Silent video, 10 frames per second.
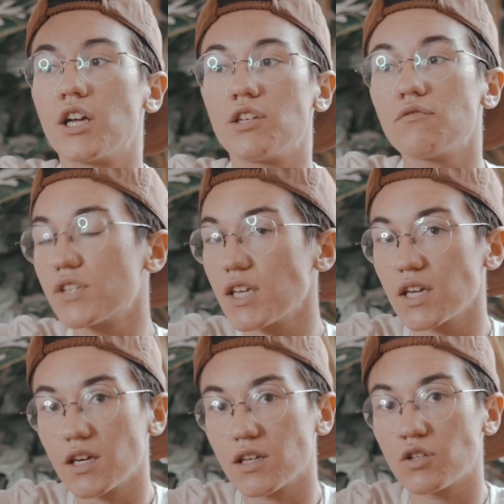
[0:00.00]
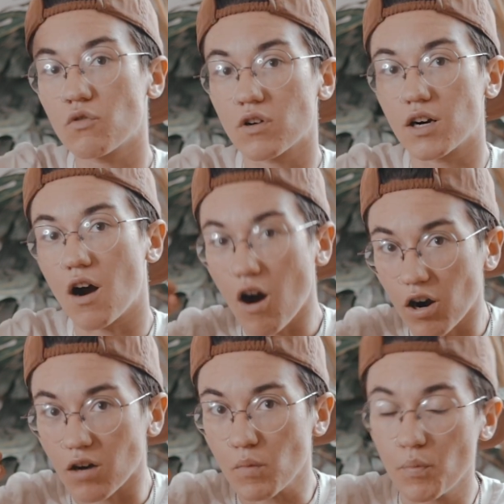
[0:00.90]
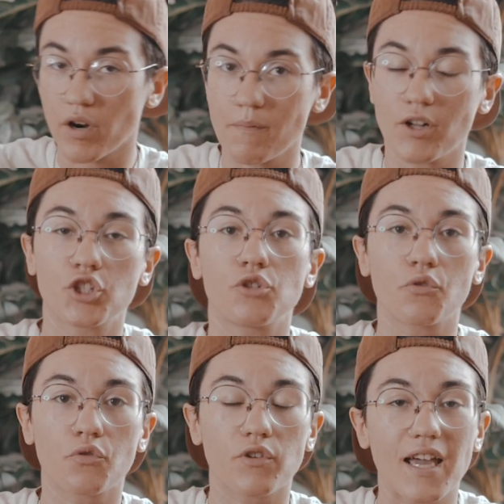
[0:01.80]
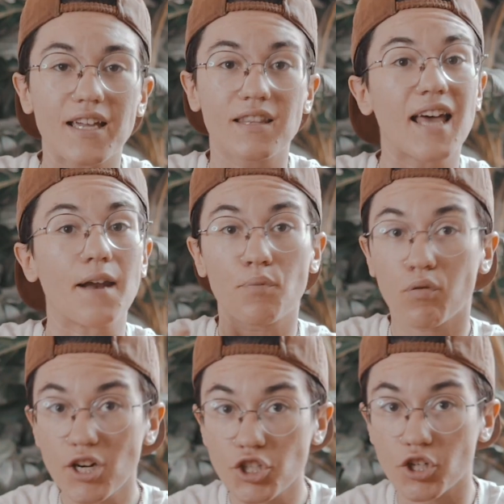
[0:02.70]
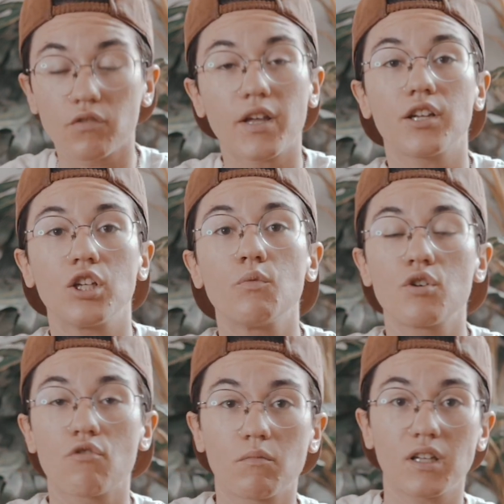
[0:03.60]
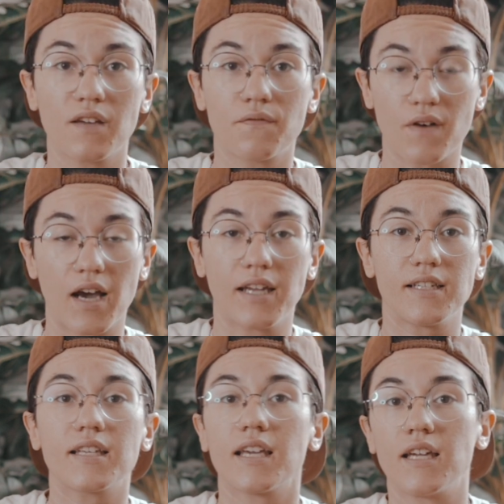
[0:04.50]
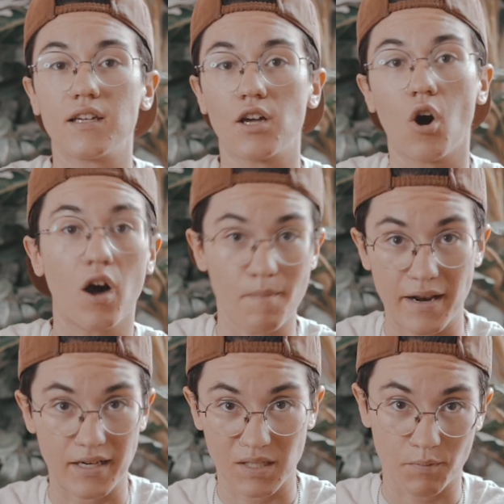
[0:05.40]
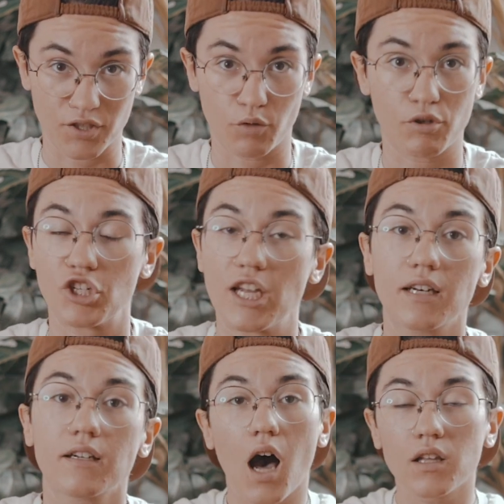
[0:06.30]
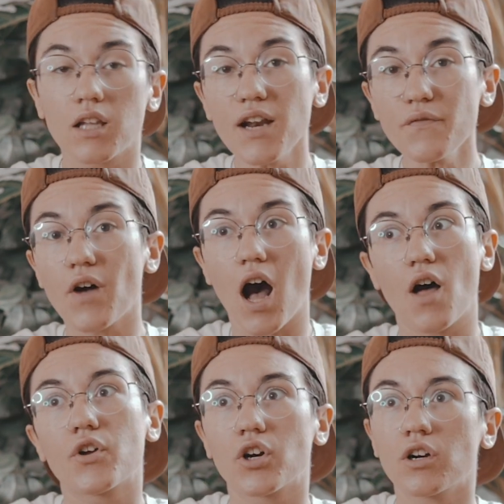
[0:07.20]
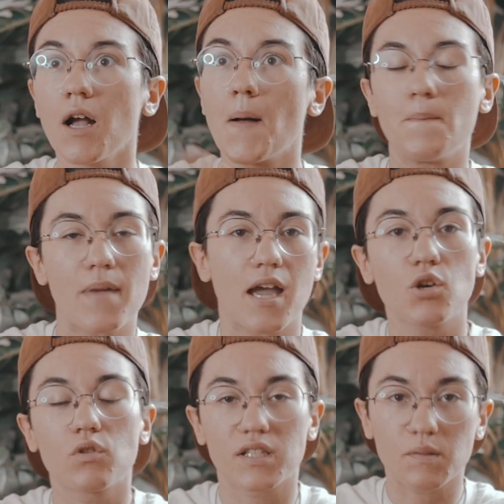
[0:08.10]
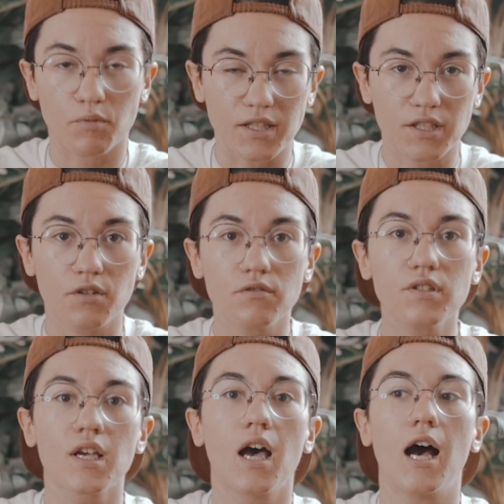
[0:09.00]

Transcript: using your arm pretty much to create that pressure that you would normally find in an automated espresso machine. A lot of other manual espressos